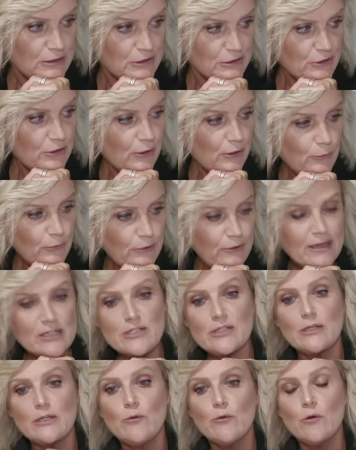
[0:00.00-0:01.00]
So we're
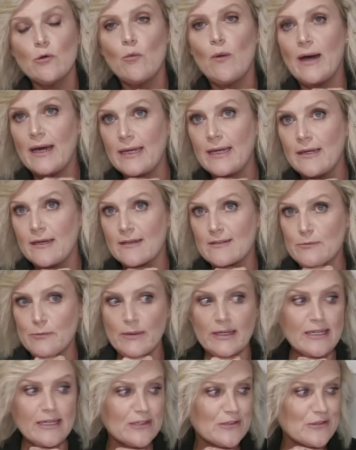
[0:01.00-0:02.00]
actually all away next
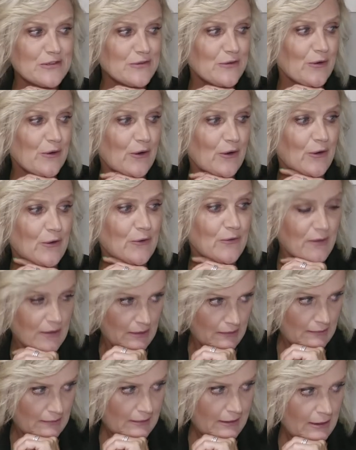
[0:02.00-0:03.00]
week, so
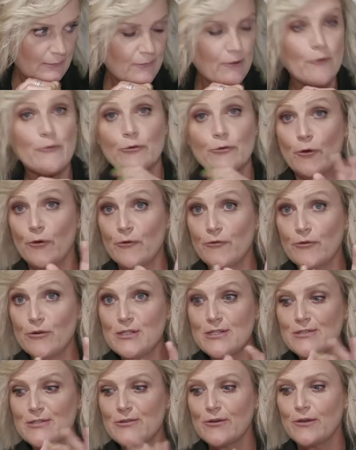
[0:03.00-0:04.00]
on
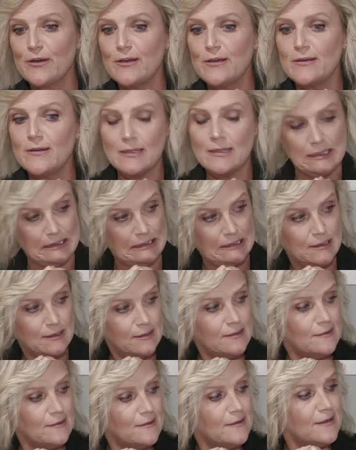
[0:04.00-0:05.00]
conference. So
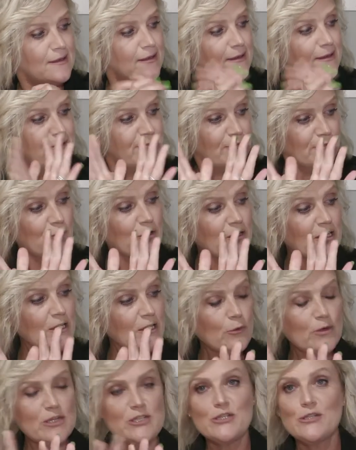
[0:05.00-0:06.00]
if you've got any
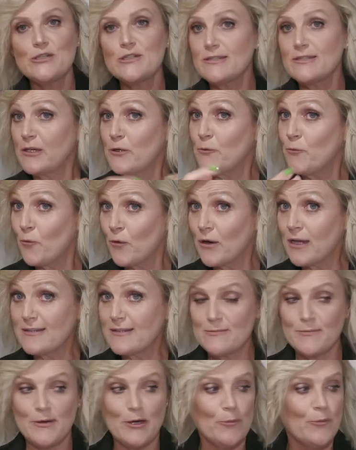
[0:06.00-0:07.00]
questions that you're wanting
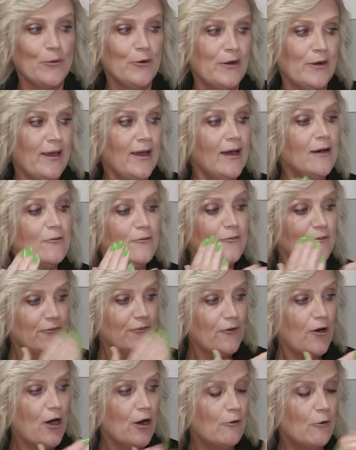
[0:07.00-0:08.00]
some help on now,
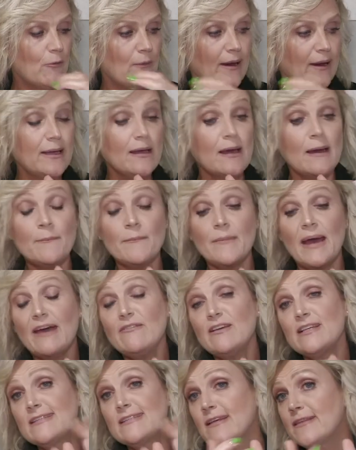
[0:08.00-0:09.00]
fire away.
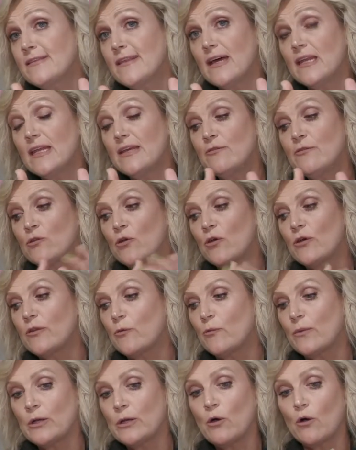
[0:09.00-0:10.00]
Having said that, even though
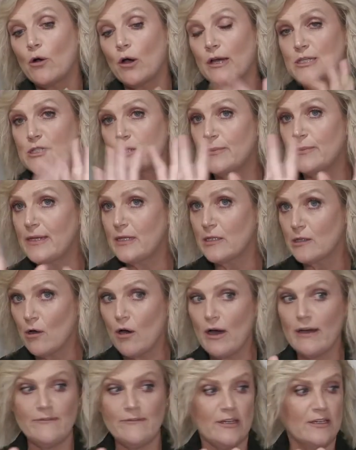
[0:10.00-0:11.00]
that we're not going to be
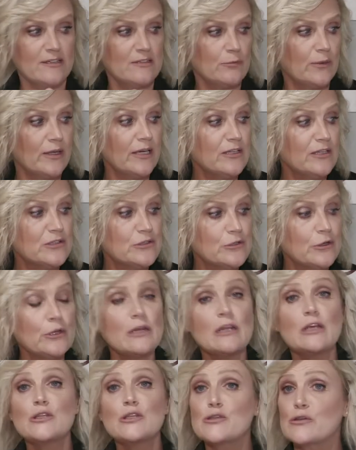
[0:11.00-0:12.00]
live next week,
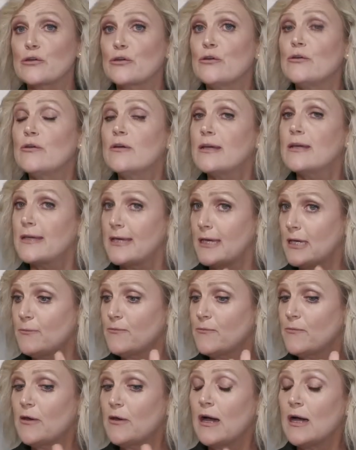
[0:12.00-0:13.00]
certainly do
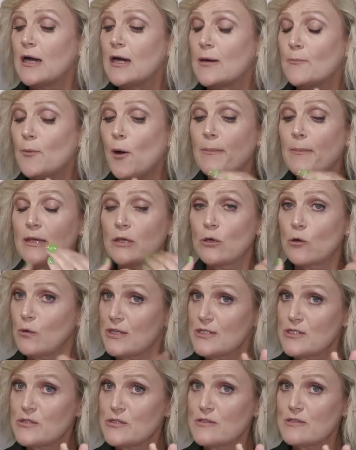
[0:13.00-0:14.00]
keep popping your
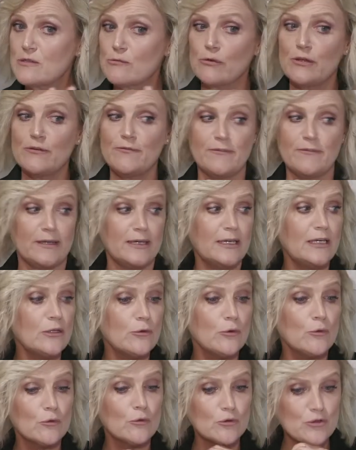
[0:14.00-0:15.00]
questions through the feed
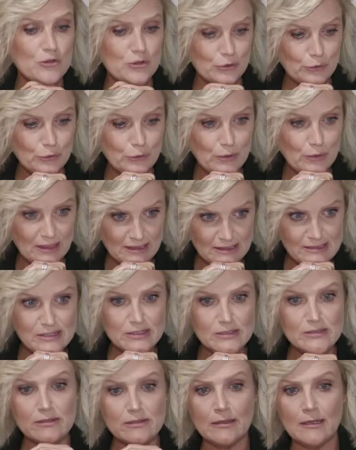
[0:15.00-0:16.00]
or to
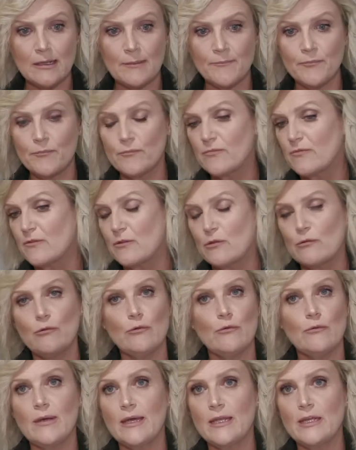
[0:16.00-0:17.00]
us
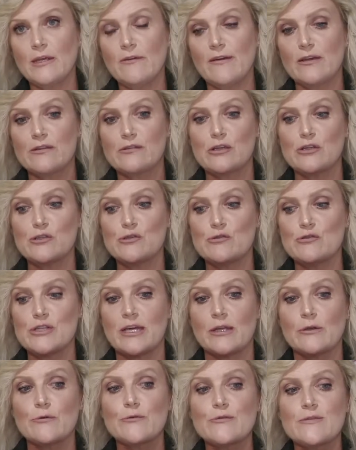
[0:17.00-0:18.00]
through any of our social
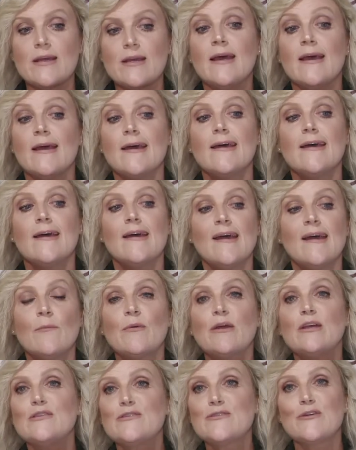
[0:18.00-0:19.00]
channels, and we
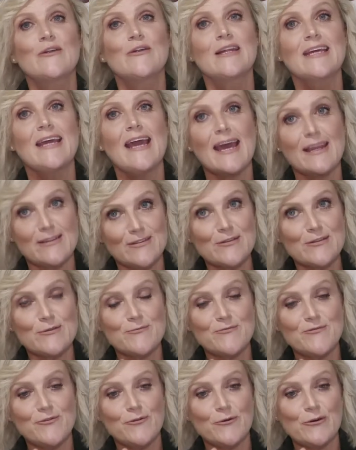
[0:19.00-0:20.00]
can certainly answer
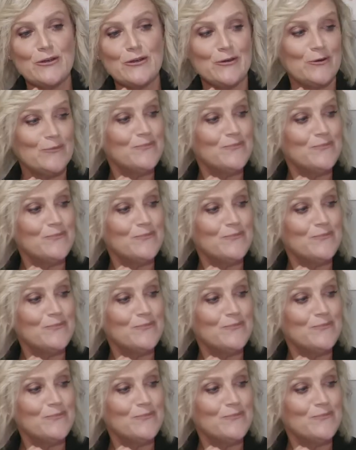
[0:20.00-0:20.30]
them for you.